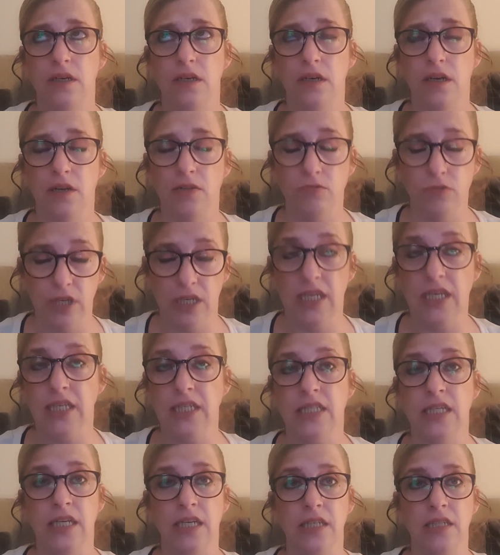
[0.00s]
I really
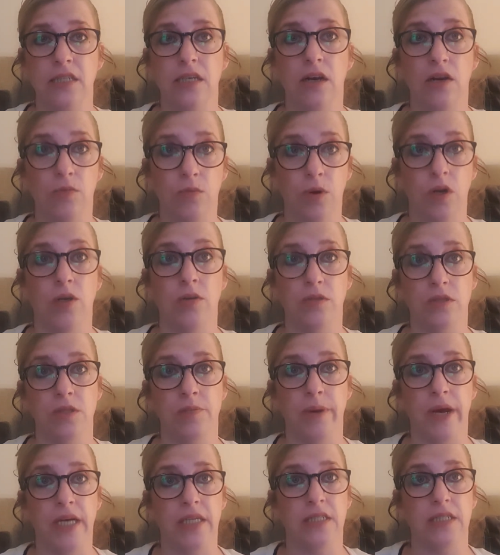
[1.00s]
did, of what I was
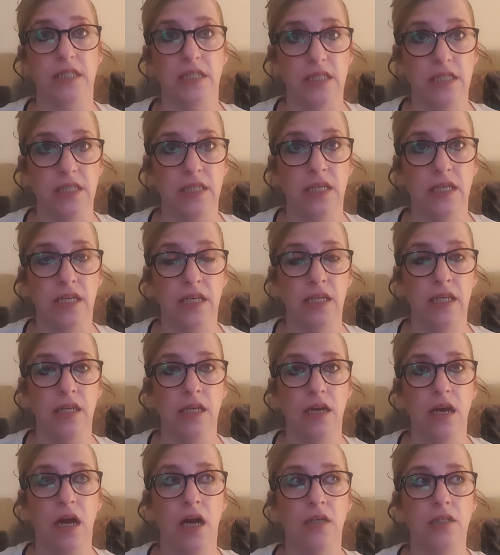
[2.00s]
about to say.
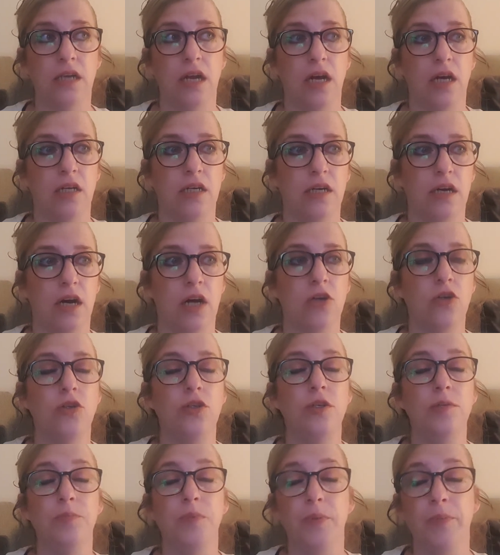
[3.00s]
I
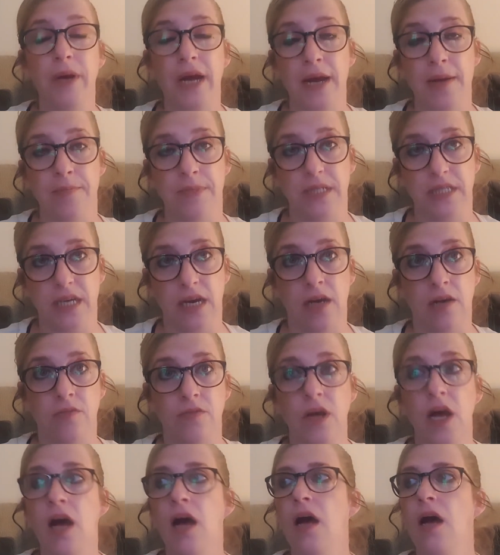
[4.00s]
couldn't prepare myself.
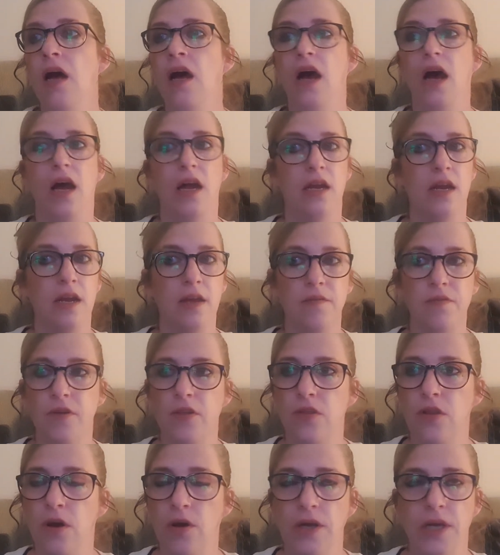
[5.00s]
And even
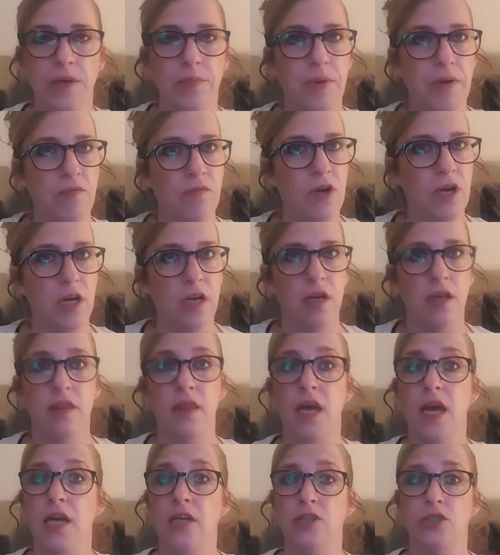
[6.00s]
though it had been written on
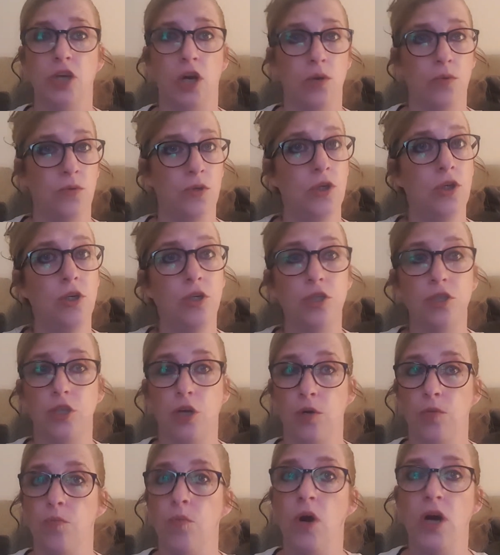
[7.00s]
there, don't look,
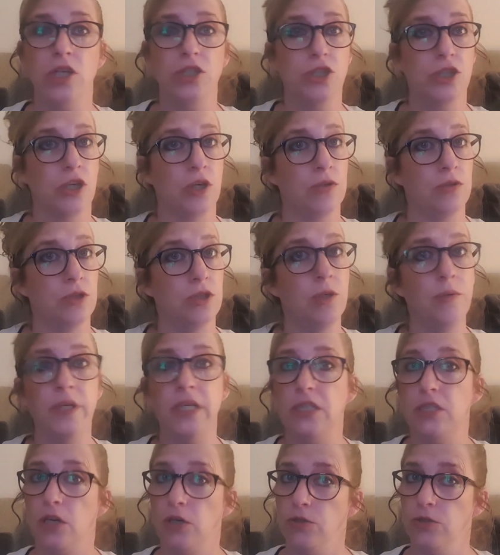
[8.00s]
don't watch, don't do
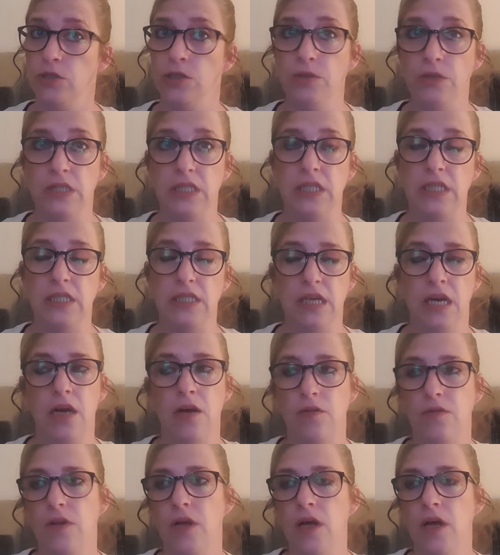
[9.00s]
it to yourself.